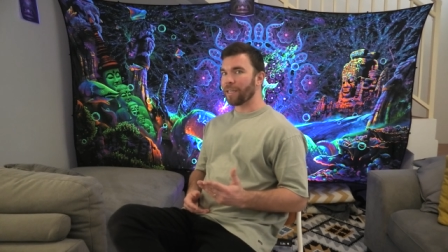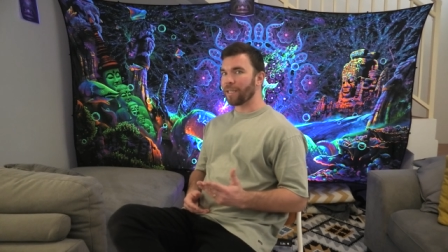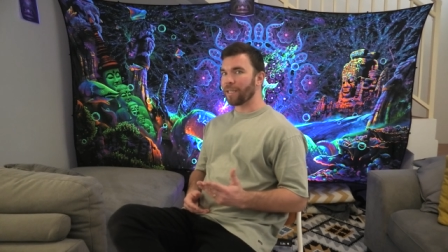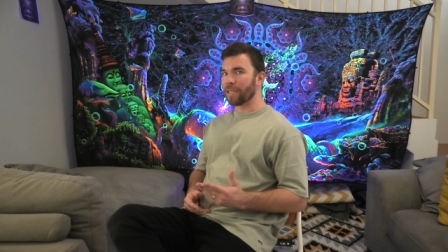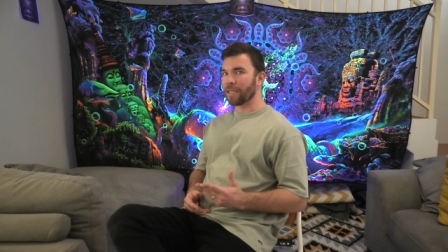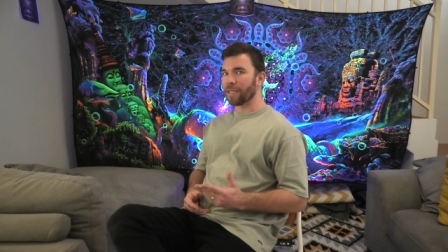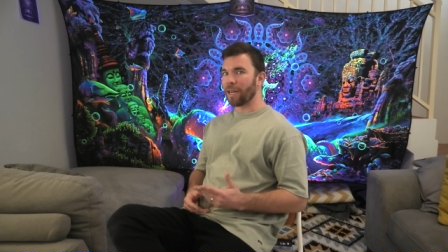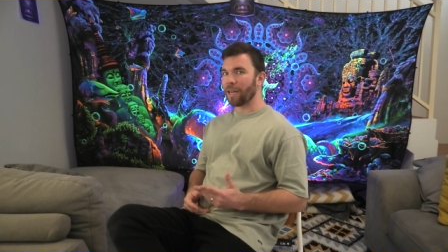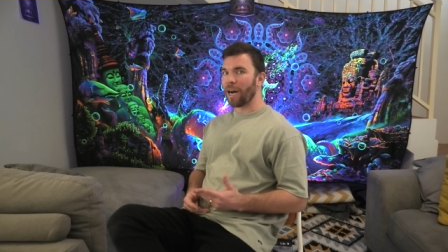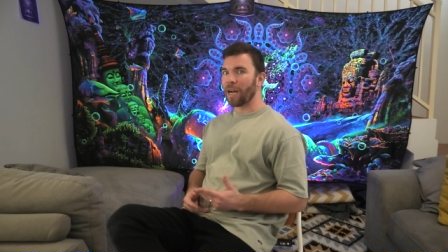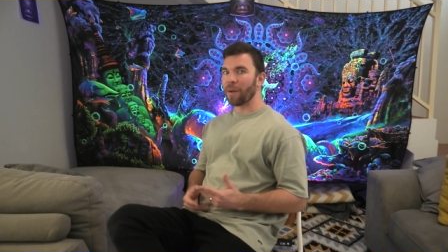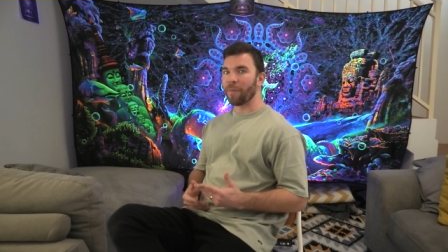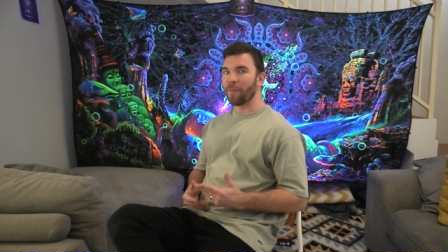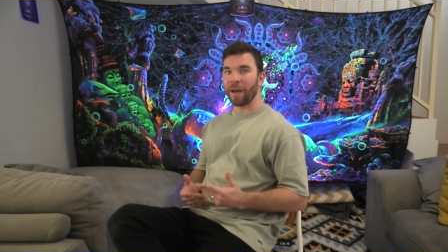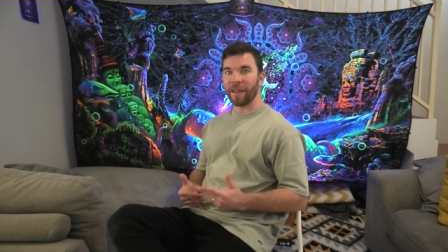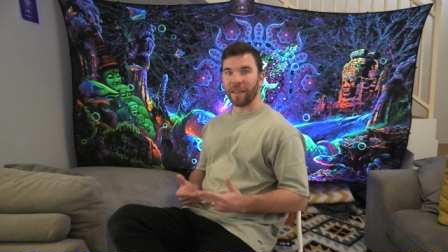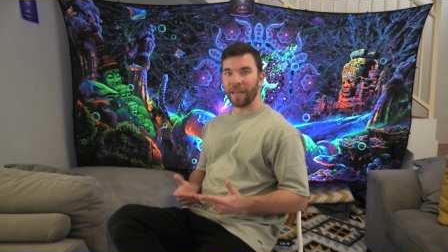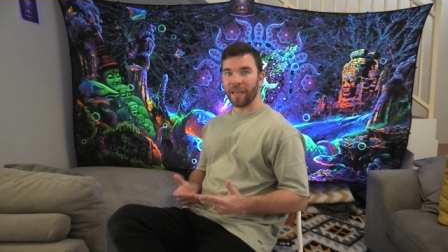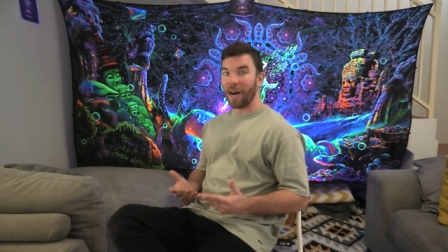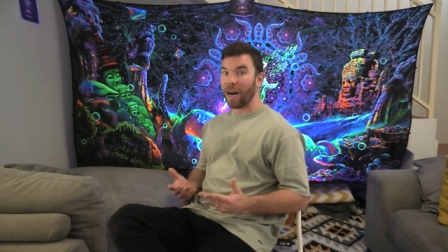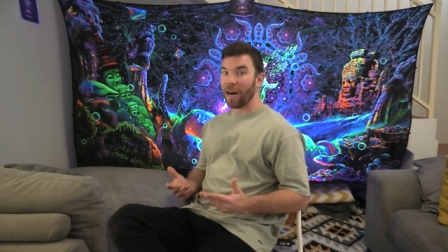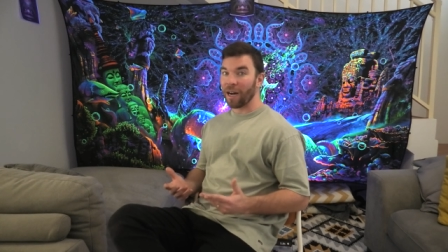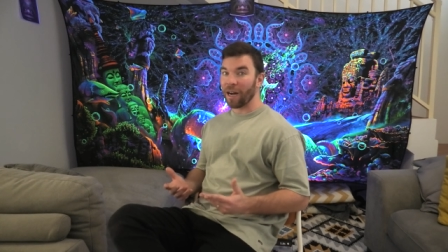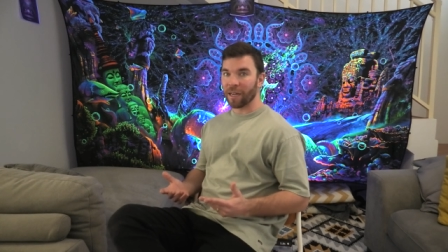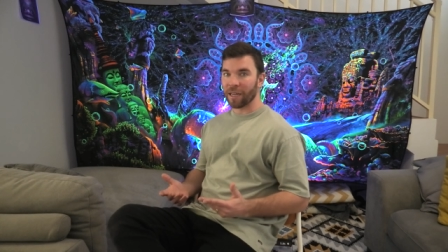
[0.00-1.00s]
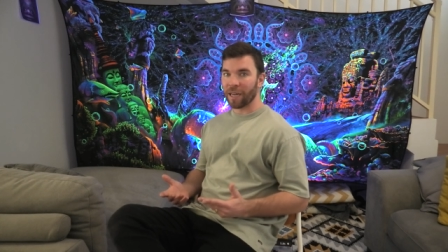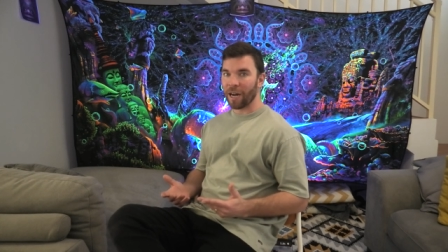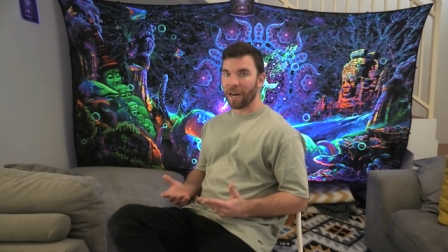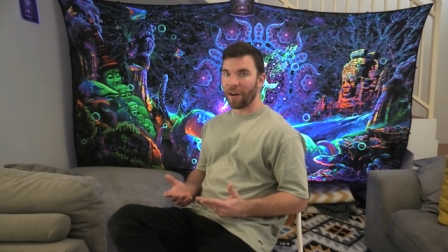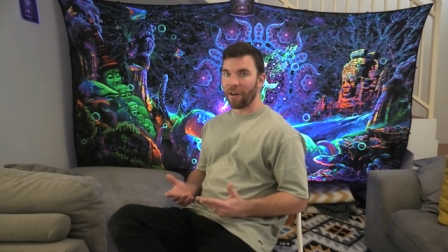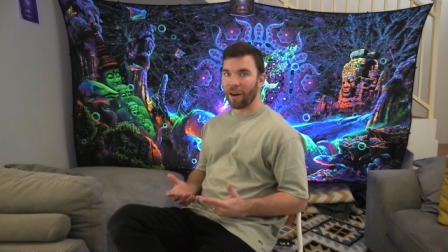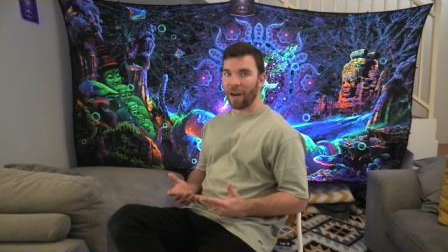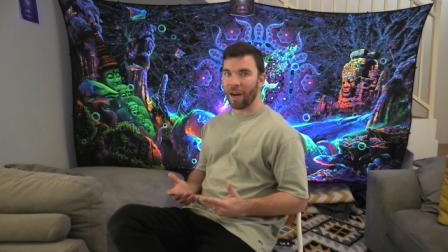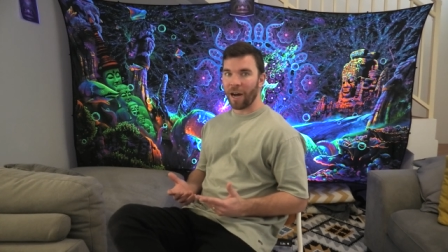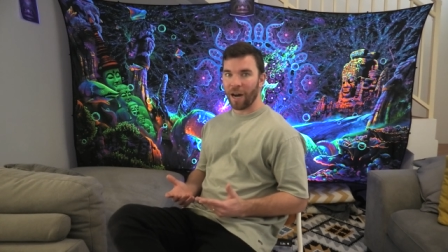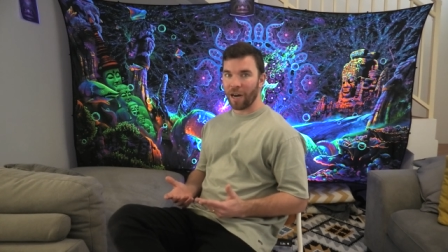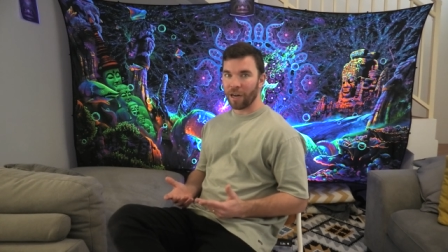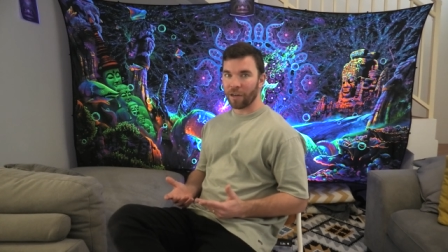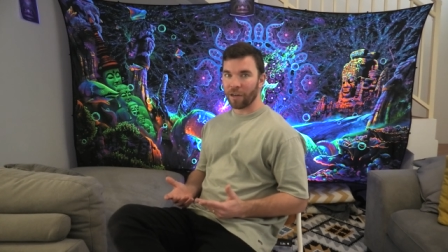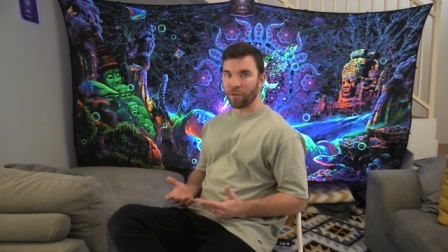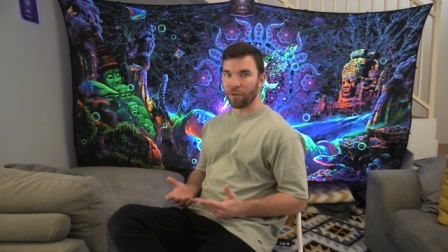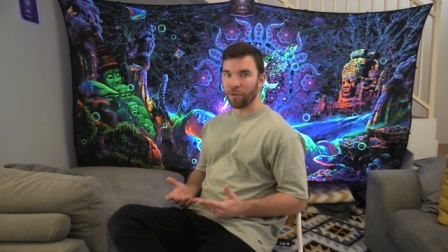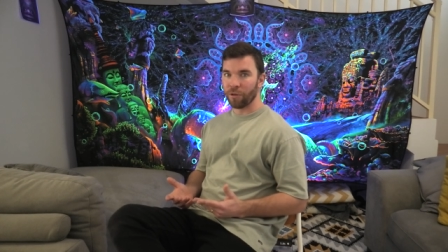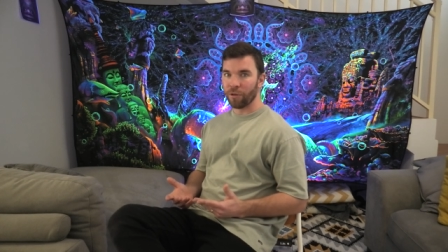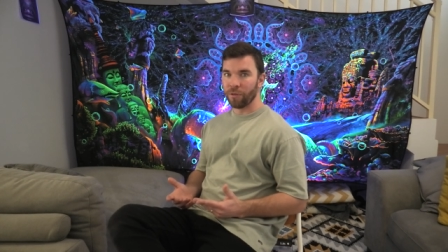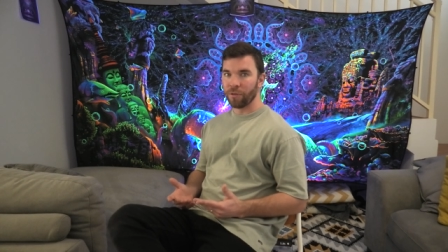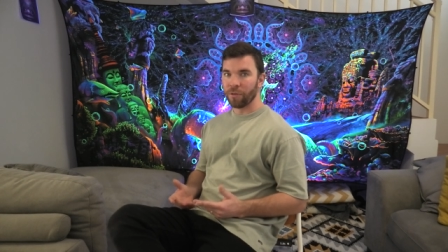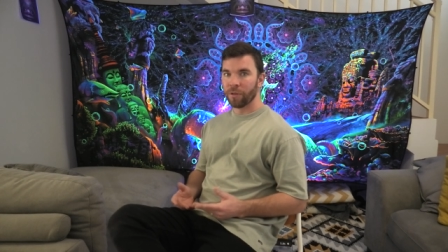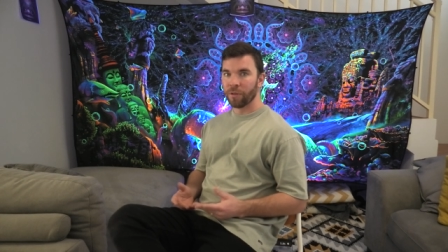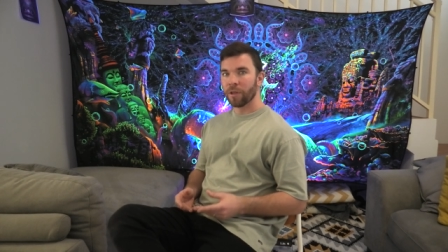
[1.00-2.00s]
and design by the Ahankara art
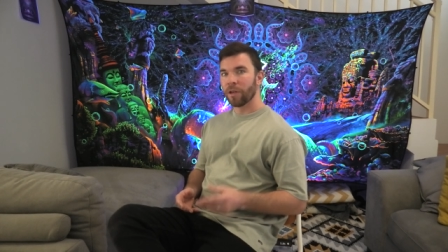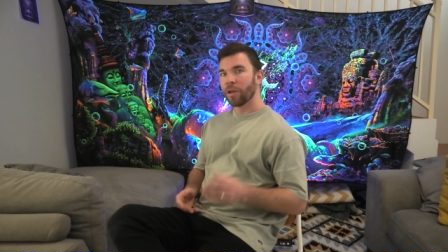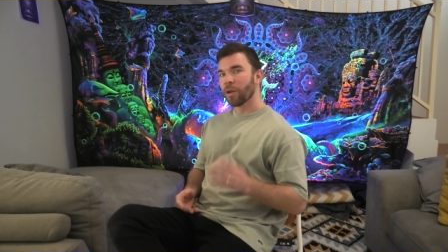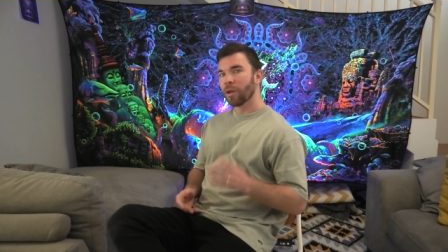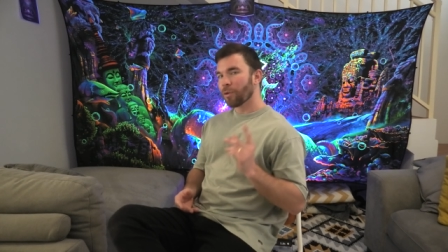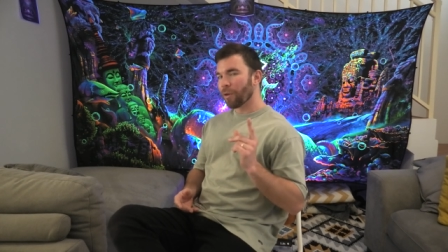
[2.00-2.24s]
crew.